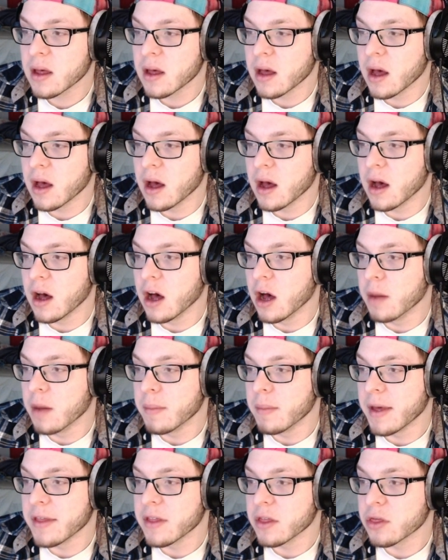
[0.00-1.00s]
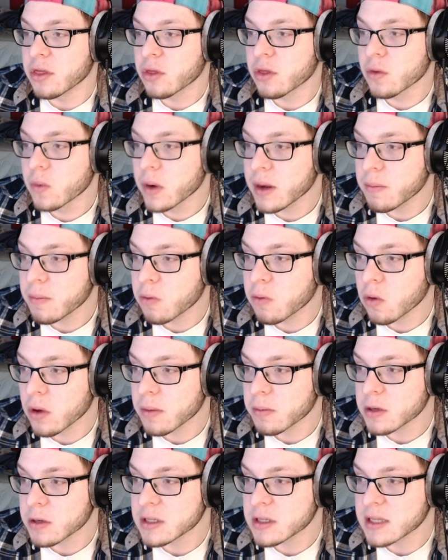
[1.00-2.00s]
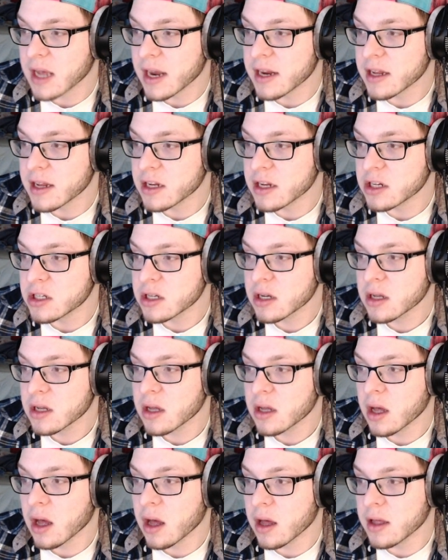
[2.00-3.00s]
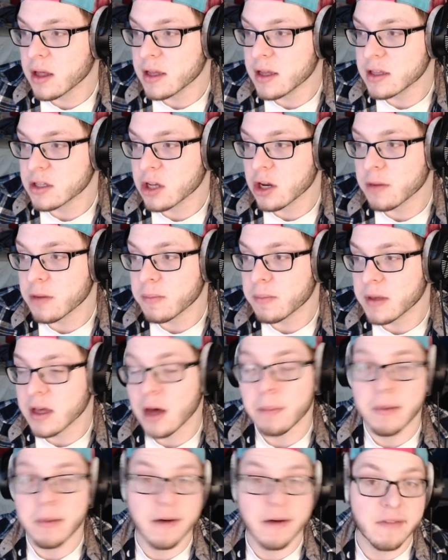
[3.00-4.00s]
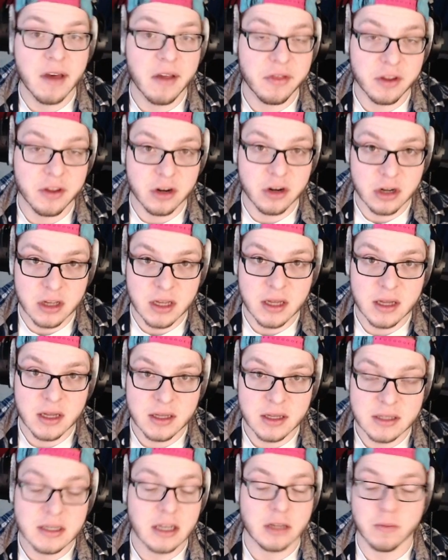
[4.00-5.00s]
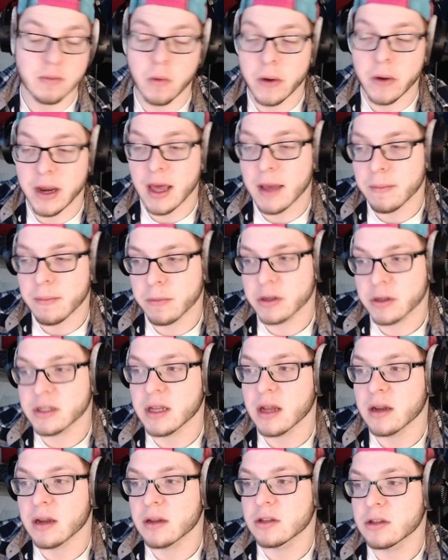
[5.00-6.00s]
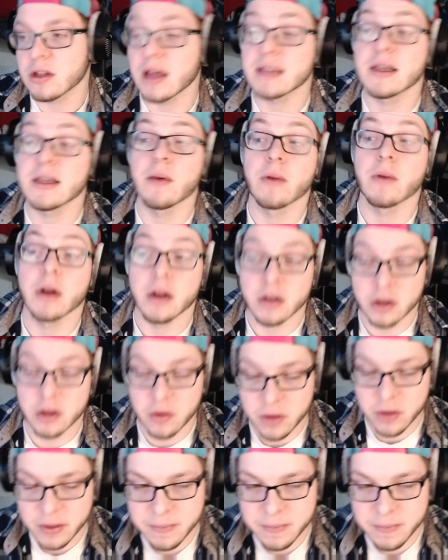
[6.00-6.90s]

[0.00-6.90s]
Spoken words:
And then 3-point percentage is going to be above that 36.8%. So that's how we're going to do it.